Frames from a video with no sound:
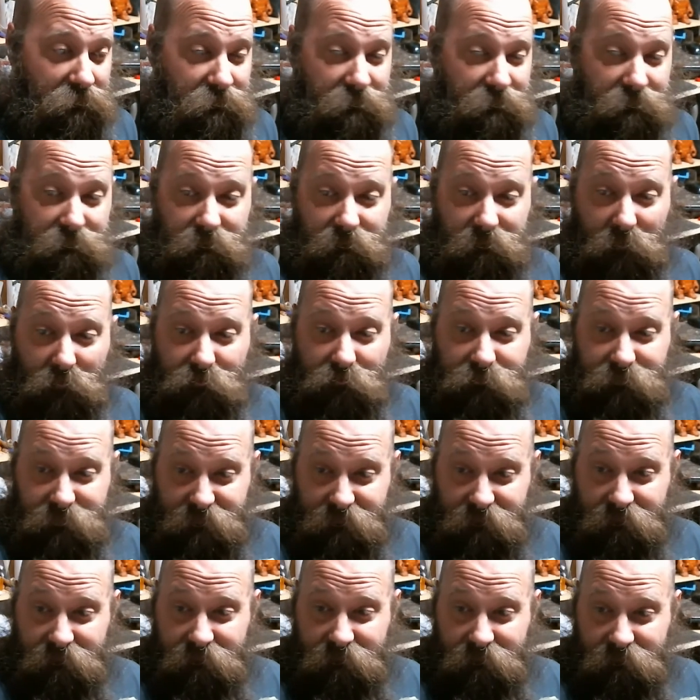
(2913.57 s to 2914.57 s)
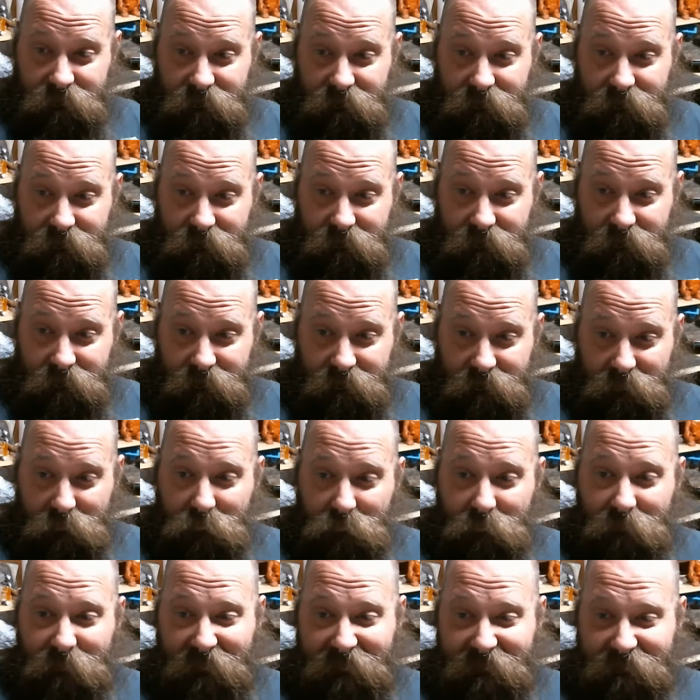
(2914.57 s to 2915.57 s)
molten, ooh,
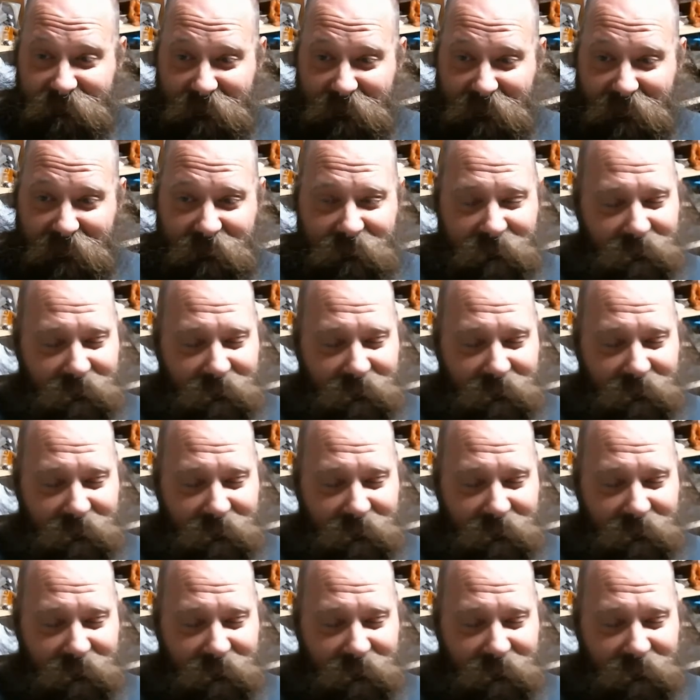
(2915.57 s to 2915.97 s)
paint that.